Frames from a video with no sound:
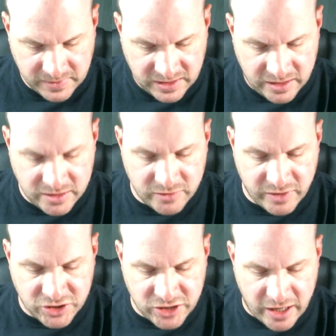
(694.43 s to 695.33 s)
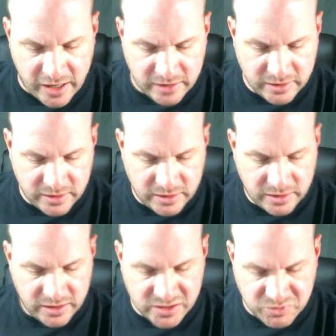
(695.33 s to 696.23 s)
Indirect shot
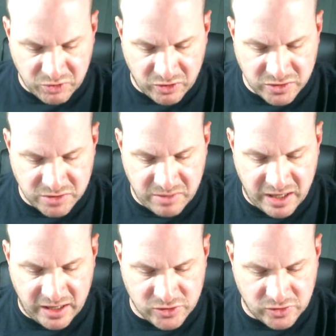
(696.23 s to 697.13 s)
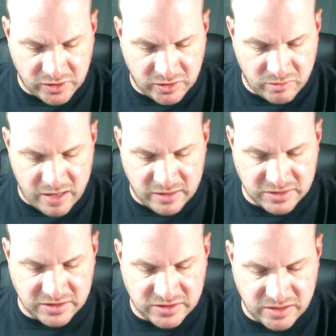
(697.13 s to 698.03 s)
explodes and may injure or kill
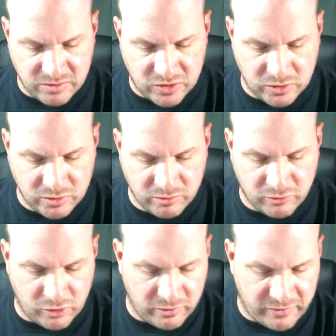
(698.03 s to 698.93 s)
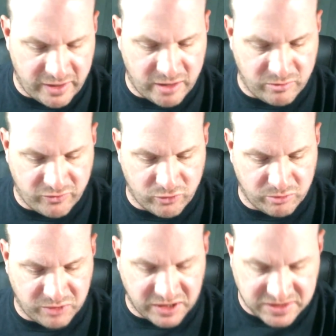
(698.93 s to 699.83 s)
models in the same cube. Roll a variable
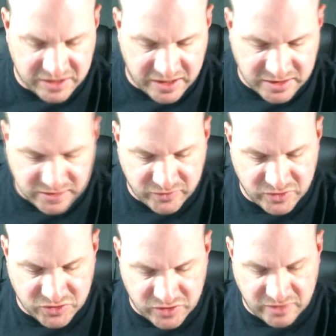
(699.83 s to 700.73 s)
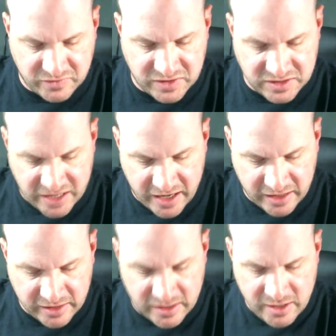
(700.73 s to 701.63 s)
4+ test for the strength of the
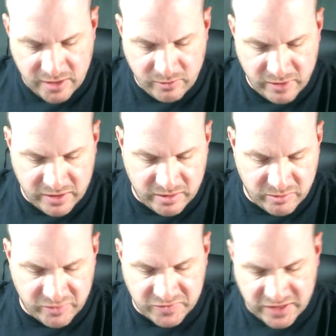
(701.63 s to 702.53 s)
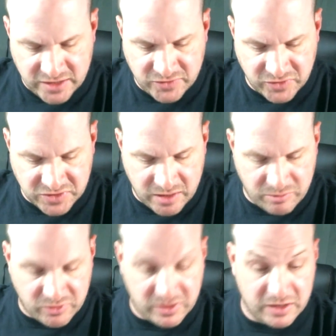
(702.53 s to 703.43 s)
attack, where the number of dice. For
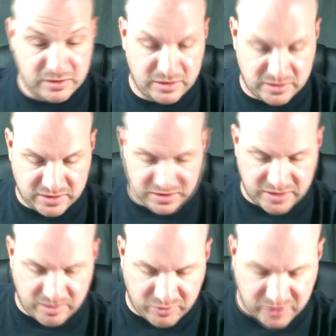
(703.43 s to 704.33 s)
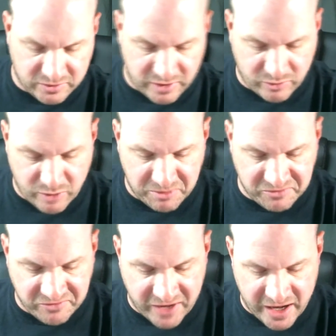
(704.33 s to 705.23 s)
example, here's the example. Indirect weapon
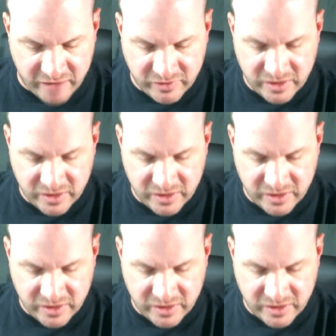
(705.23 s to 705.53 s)
5.